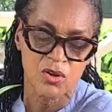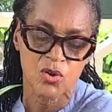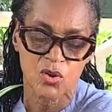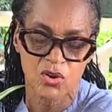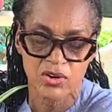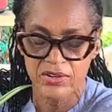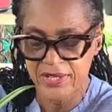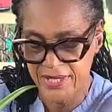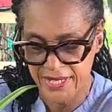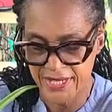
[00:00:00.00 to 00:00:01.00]
or
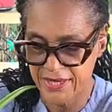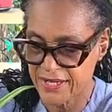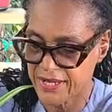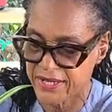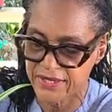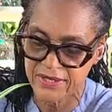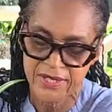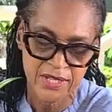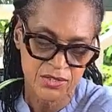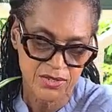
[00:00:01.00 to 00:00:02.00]
in the garden.
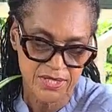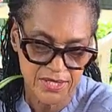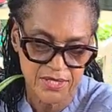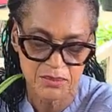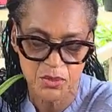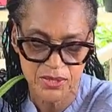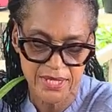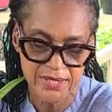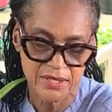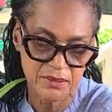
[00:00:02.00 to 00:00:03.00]
So this is the most
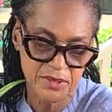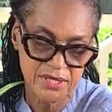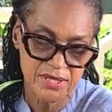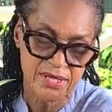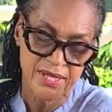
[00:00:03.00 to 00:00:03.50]
economical.